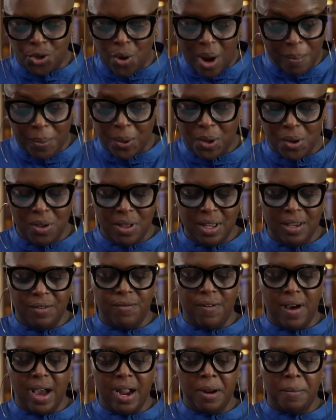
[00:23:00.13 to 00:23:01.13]
tropical
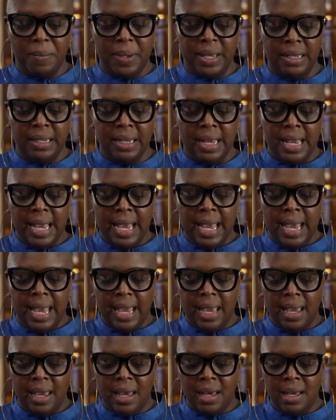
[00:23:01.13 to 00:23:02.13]
environment.
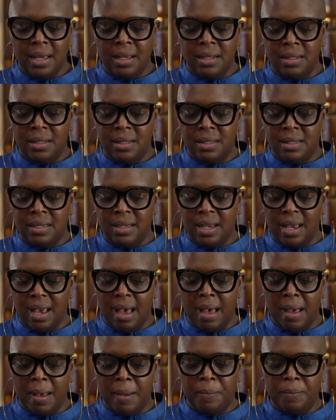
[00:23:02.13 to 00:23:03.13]
And,
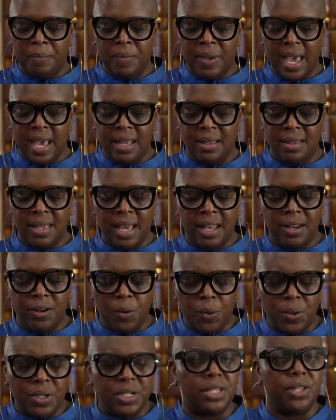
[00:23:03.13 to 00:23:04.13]
um, and then,
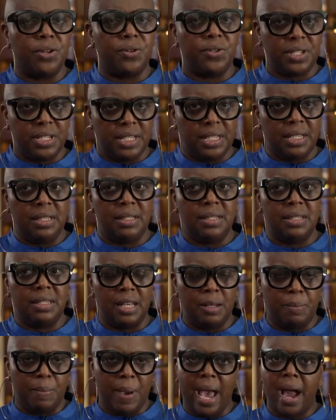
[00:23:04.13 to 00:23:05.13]
of course, there's scenes
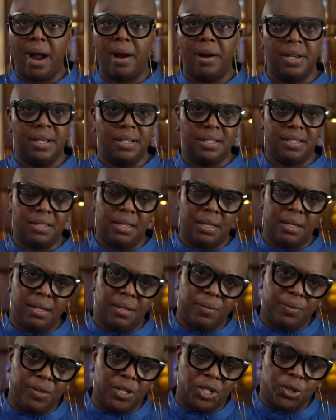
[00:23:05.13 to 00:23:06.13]
in Paris.
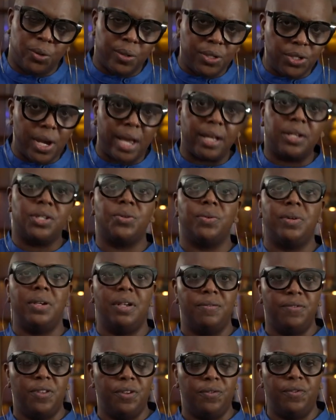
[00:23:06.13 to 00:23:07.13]
The, the
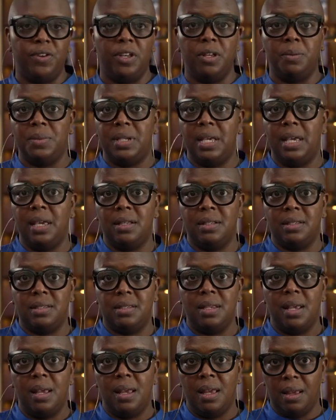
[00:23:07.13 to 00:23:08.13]
trajectory of the film
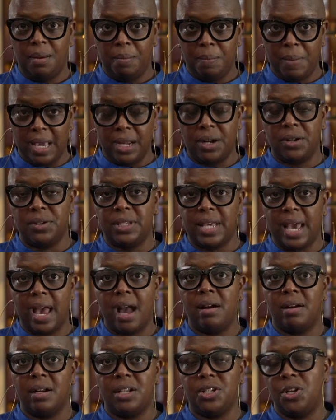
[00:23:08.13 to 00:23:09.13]
takes Baker's
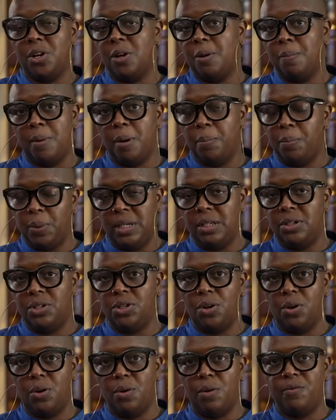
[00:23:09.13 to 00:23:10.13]
character,
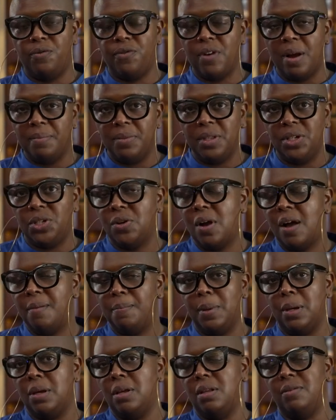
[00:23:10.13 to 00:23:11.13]
Pepito, from the
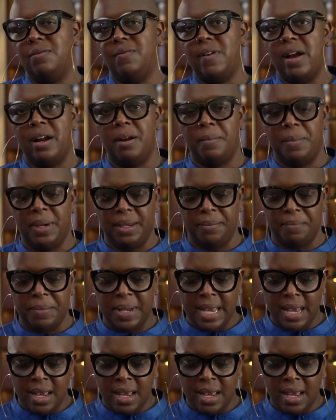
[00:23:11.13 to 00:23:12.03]
tropical environment